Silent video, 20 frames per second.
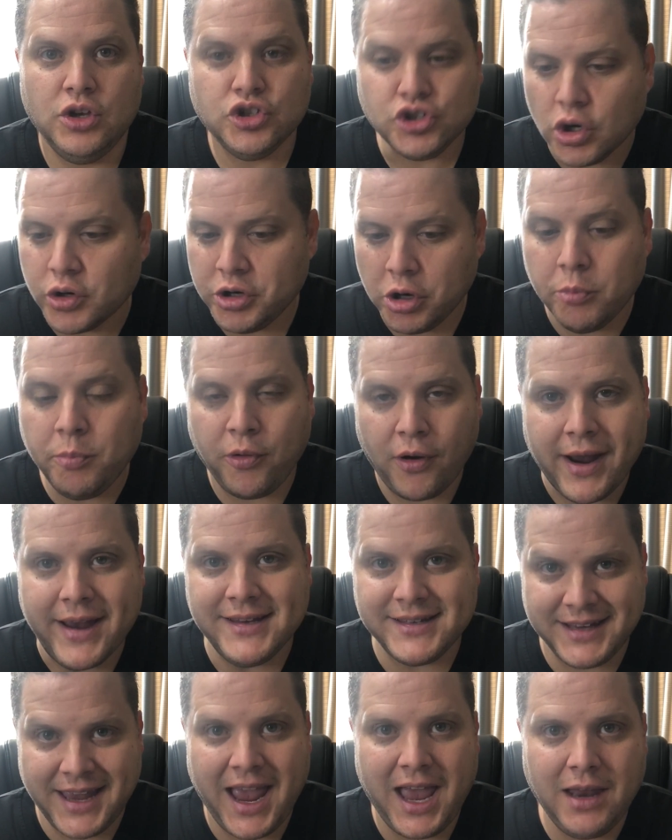So your
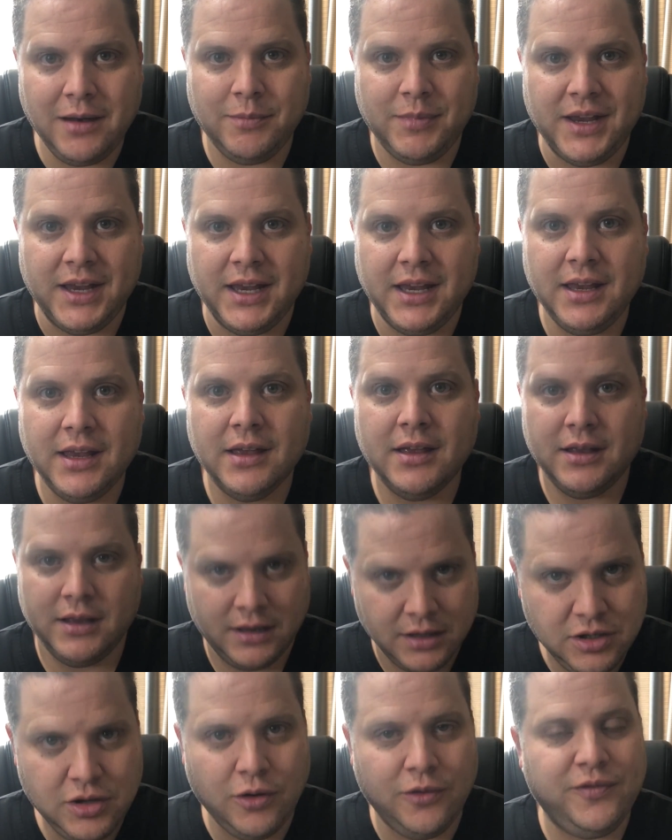price can be
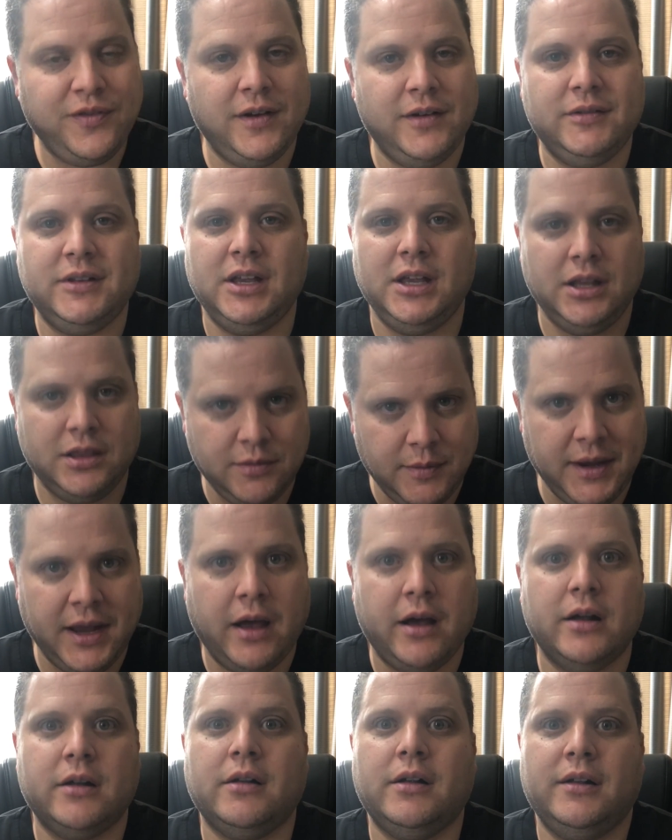250
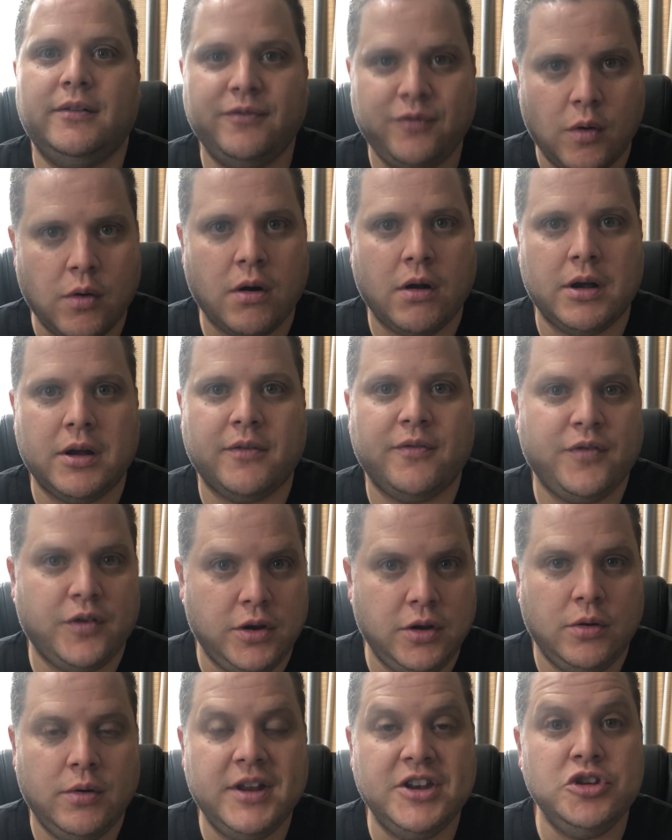300 400 for
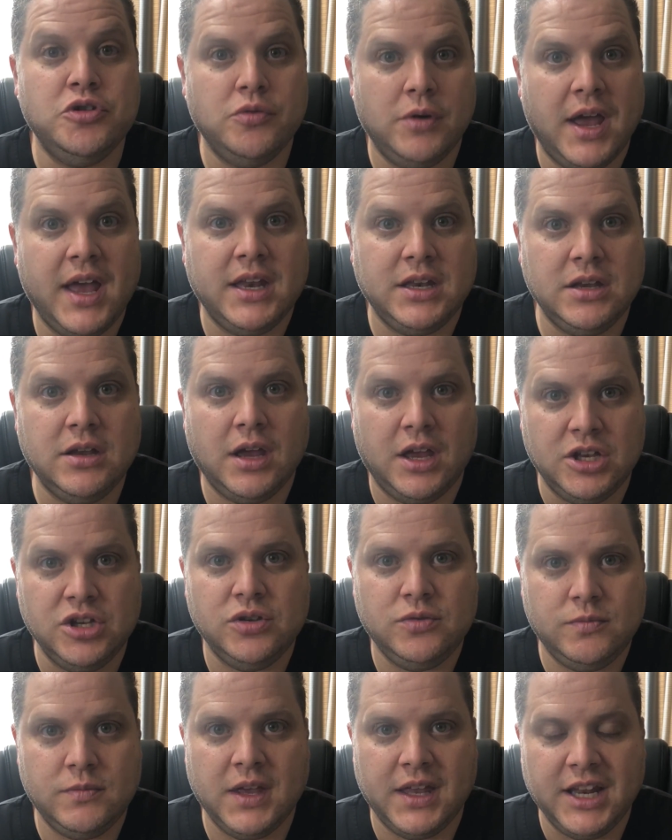you and you and and
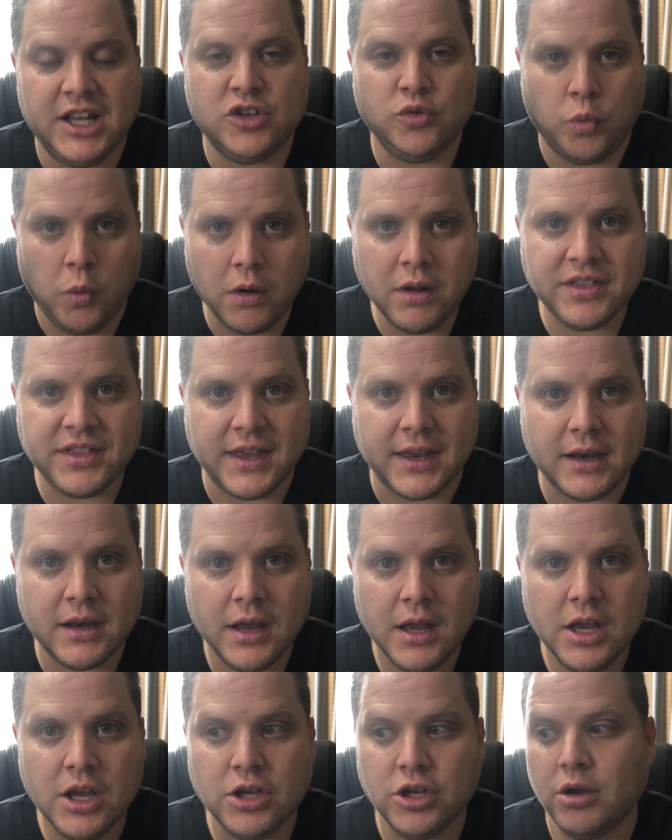you, and it's worth it
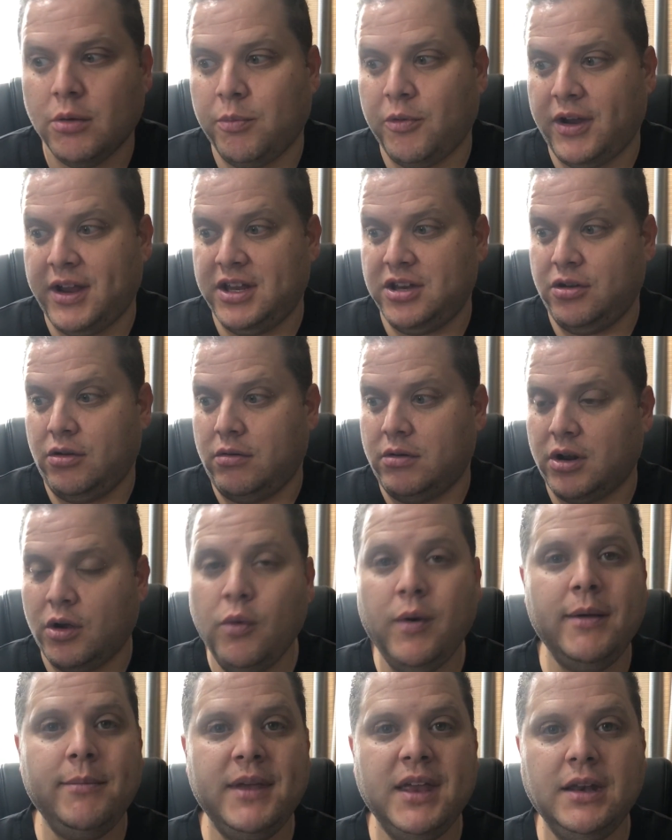you're bringing your own
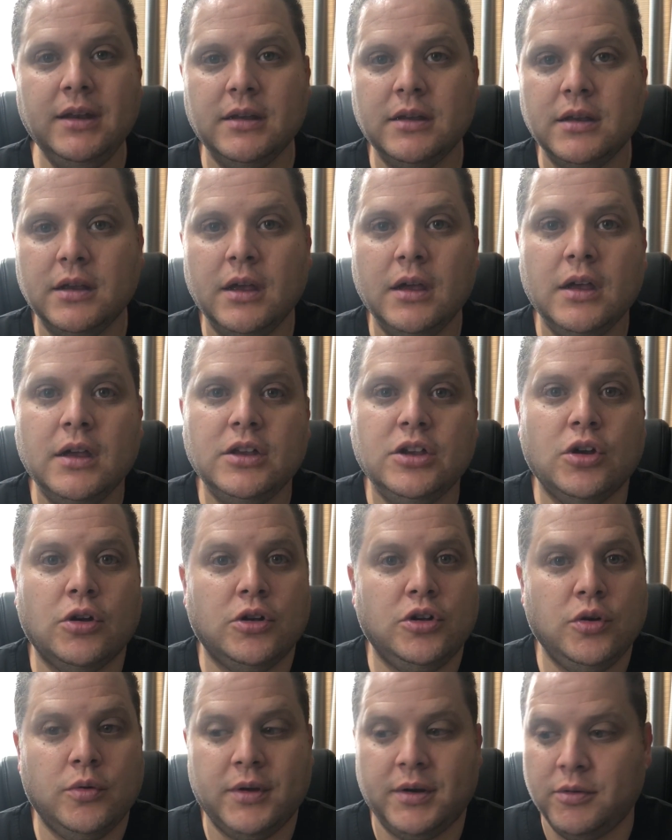equipment
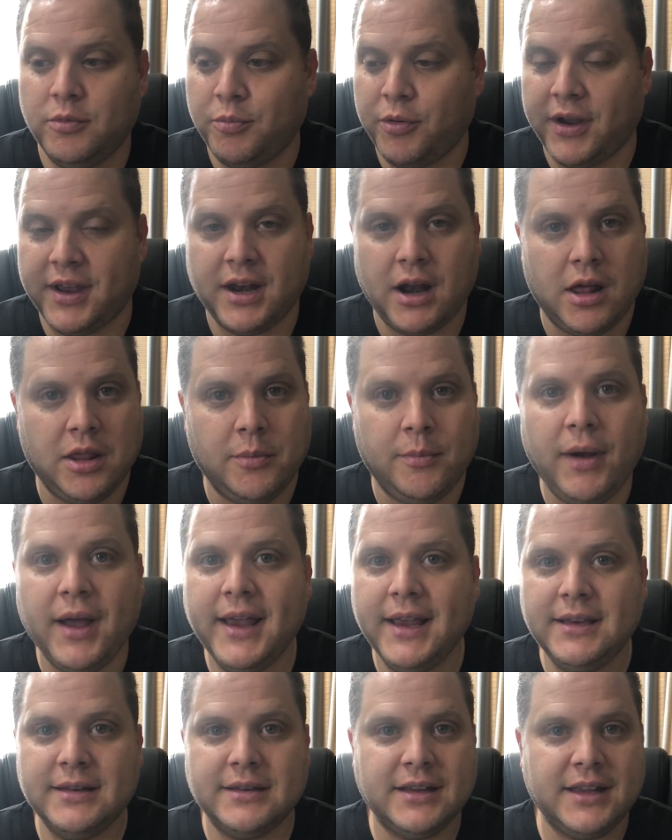you're doing you're bringing all the
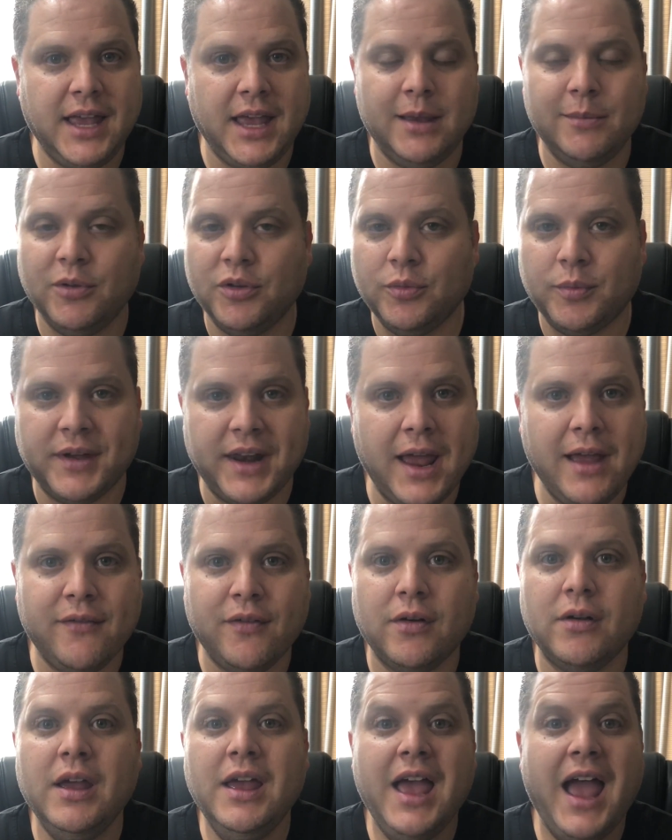mics and cables
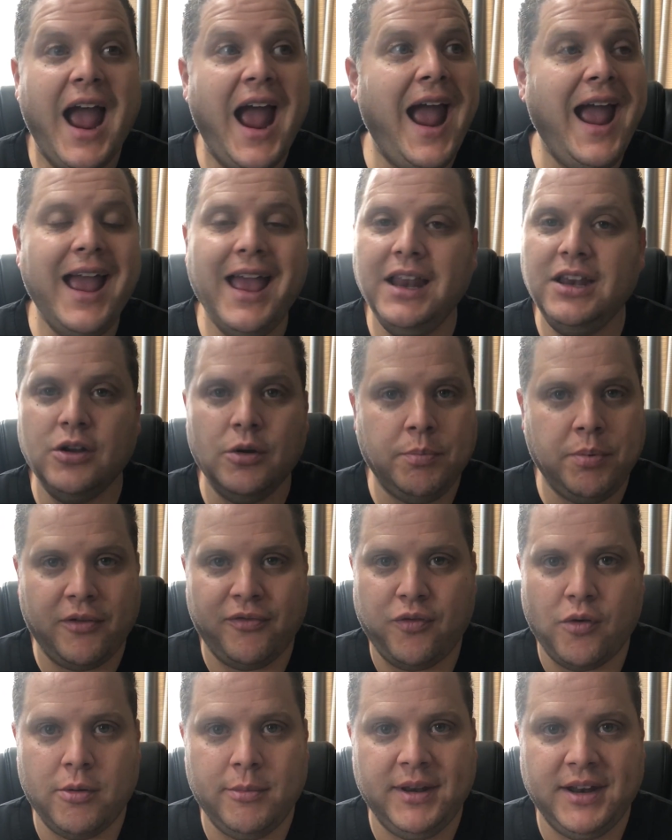whatever and you're
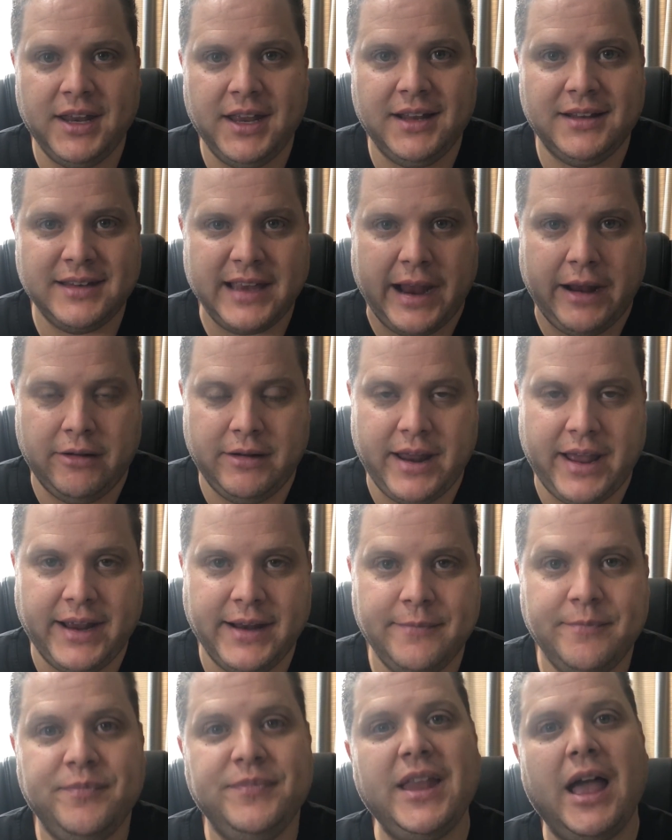performing the entire night
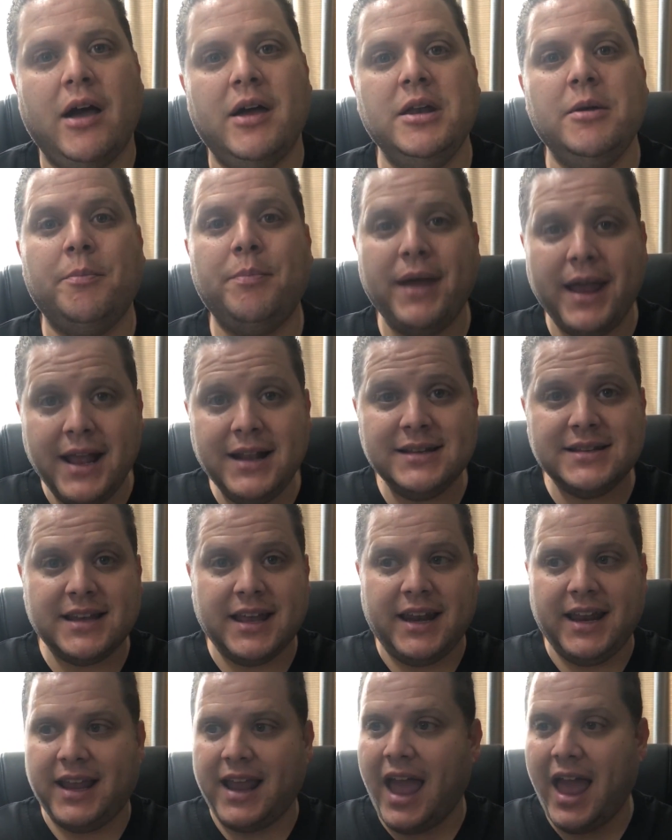now, in a band
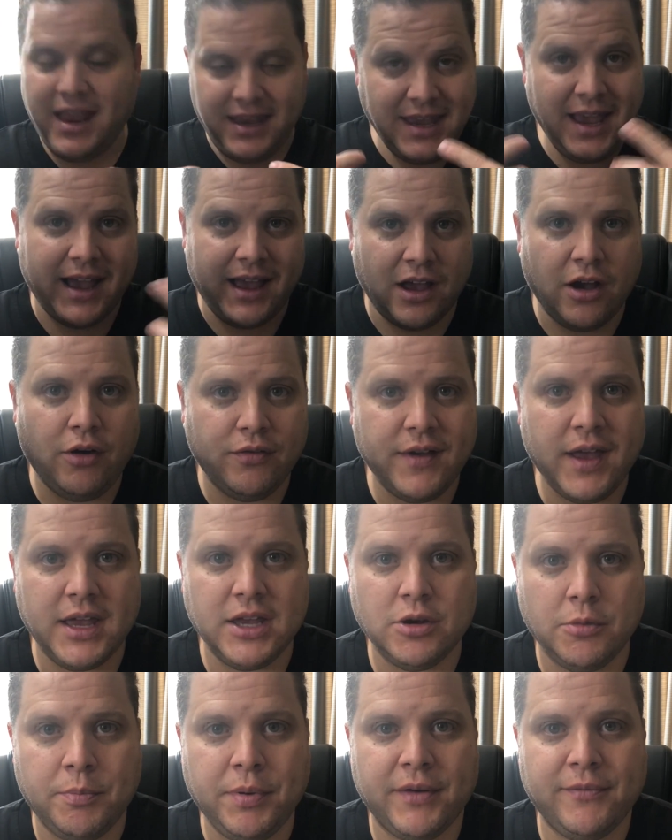setting, yeah, okay,
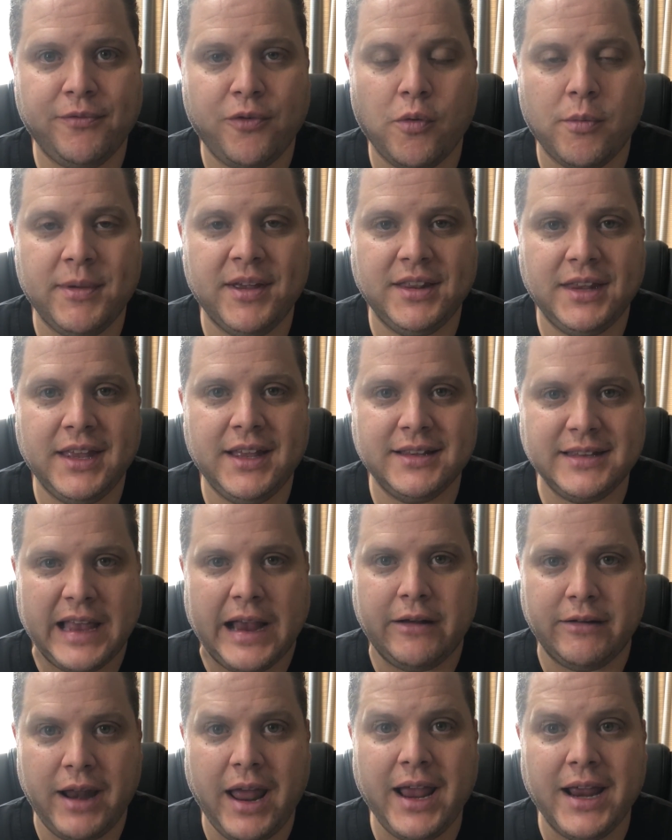you're performing the
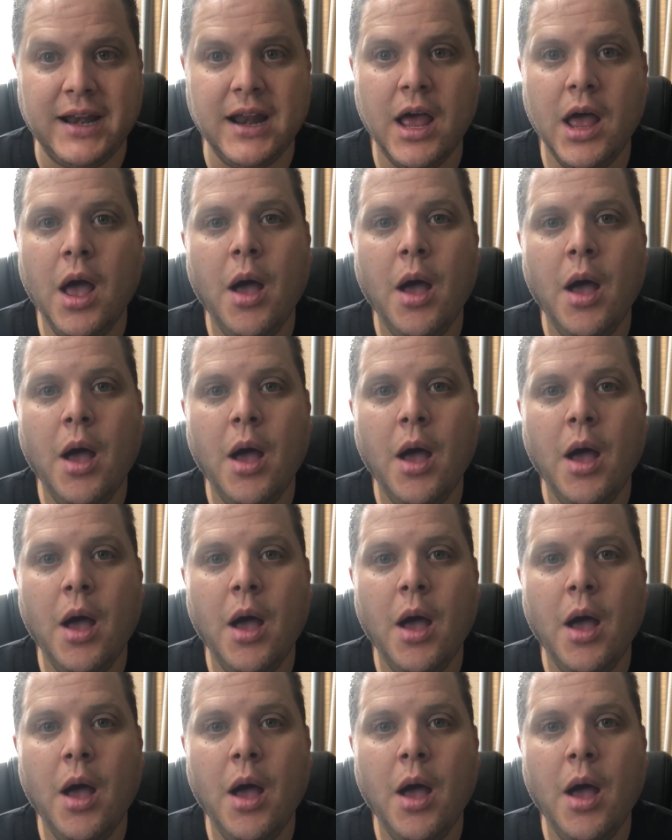entire night,